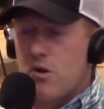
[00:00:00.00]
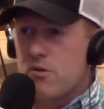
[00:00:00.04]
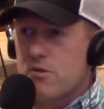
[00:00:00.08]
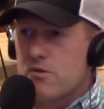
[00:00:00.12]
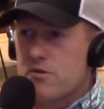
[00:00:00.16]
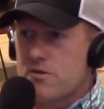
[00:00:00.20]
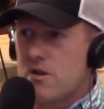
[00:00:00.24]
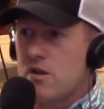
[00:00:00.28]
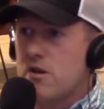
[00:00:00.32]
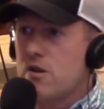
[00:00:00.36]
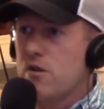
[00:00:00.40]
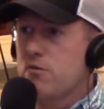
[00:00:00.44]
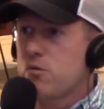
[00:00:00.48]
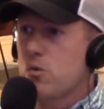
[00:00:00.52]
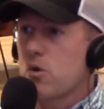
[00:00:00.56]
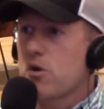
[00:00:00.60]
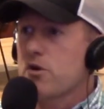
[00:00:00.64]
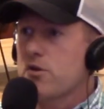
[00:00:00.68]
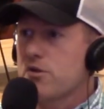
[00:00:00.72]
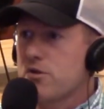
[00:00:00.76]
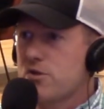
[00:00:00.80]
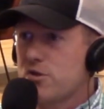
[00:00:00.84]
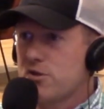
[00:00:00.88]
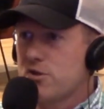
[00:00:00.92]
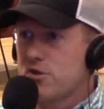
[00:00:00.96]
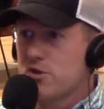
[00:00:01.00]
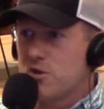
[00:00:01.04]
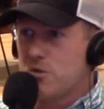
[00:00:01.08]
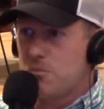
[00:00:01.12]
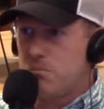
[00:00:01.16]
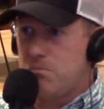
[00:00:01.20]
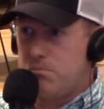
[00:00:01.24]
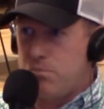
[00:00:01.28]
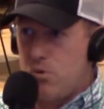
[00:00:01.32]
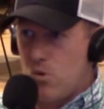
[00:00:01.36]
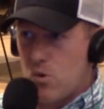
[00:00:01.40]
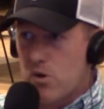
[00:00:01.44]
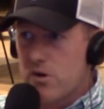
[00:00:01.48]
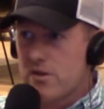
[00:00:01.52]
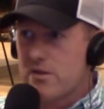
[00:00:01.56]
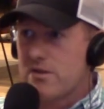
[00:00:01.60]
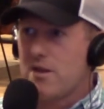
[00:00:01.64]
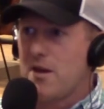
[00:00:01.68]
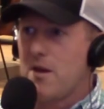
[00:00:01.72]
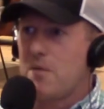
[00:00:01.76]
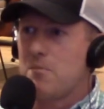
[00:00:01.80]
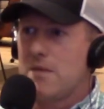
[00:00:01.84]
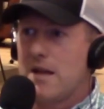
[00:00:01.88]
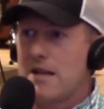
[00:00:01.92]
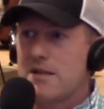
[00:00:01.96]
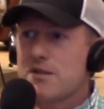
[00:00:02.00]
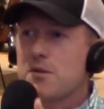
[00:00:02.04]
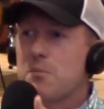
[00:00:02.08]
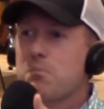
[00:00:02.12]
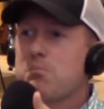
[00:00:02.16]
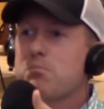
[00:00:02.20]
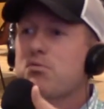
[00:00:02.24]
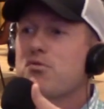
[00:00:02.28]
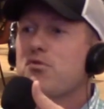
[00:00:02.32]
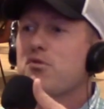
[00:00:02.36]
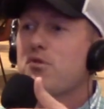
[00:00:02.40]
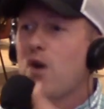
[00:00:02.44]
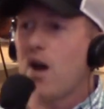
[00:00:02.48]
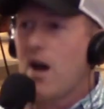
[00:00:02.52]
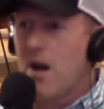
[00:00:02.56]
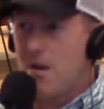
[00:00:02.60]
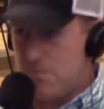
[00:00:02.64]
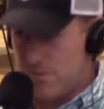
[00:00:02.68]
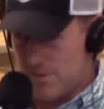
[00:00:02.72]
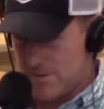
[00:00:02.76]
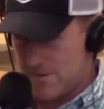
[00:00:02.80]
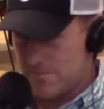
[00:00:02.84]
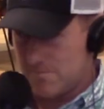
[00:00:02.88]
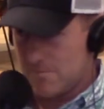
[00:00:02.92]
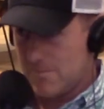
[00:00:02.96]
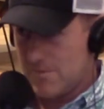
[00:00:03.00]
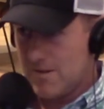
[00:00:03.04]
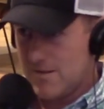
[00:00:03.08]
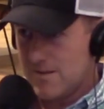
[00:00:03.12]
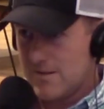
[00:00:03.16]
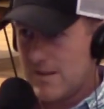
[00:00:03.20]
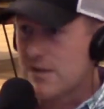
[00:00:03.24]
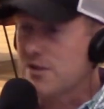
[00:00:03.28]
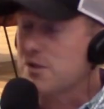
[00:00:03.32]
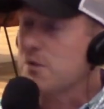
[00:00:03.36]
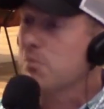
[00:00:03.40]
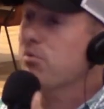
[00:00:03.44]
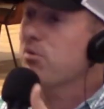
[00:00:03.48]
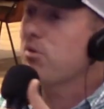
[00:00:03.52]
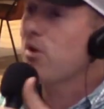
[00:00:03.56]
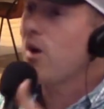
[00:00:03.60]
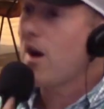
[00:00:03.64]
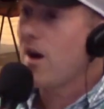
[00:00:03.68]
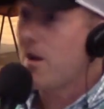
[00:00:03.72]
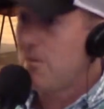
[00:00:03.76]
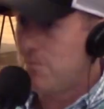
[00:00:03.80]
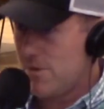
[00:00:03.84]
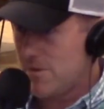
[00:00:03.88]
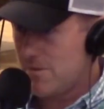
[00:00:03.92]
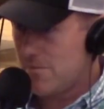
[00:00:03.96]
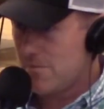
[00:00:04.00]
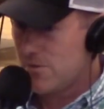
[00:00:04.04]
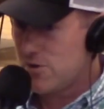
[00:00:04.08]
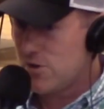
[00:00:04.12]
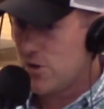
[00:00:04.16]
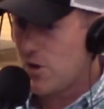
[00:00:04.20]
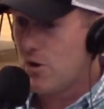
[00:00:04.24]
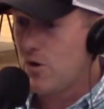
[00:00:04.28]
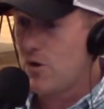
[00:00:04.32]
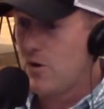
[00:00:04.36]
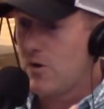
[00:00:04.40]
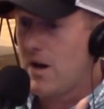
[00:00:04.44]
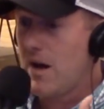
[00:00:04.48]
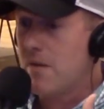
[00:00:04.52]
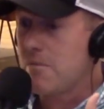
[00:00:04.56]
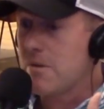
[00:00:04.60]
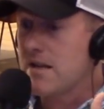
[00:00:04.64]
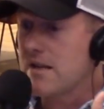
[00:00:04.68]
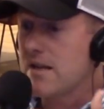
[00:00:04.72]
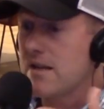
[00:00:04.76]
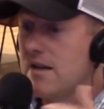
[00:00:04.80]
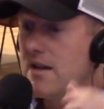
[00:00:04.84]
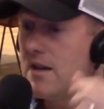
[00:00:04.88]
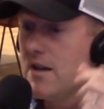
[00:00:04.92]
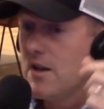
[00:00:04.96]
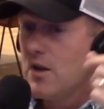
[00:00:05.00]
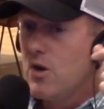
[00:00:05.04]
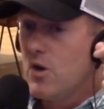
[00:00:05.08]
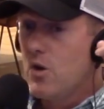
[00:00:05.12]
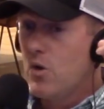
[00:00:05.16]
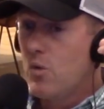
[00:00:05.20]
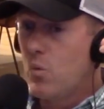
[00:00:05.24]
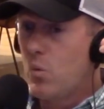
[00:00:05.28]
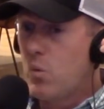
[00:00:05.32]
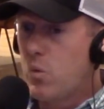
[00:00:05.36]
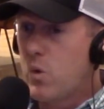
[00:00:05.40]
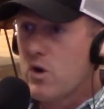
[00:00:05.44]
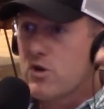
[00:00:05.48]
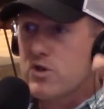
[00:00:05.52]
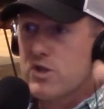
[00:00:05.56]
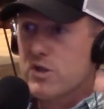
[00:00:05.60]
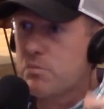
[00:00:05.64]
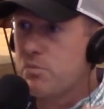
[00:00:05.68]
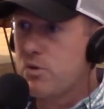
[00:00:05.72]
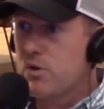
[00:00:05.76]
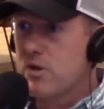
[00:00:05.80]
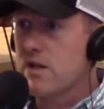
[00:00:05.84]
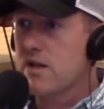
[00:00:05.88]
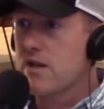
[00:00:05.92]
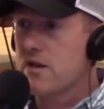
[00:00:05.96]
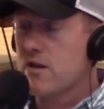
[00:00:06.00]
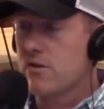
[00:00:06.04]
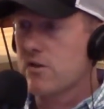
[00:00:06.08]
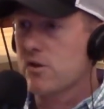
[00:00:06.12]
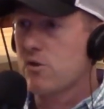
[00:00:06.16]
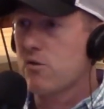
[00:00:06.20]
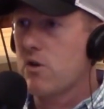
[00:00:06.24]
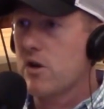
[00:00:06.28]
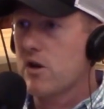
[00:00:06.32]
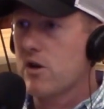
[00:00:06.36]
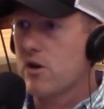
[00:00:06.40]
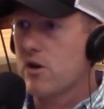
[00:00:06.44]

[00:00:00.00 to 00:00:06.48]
there's not enough workers to support them. That's a problem. So, I mean, we're just putting it on the credit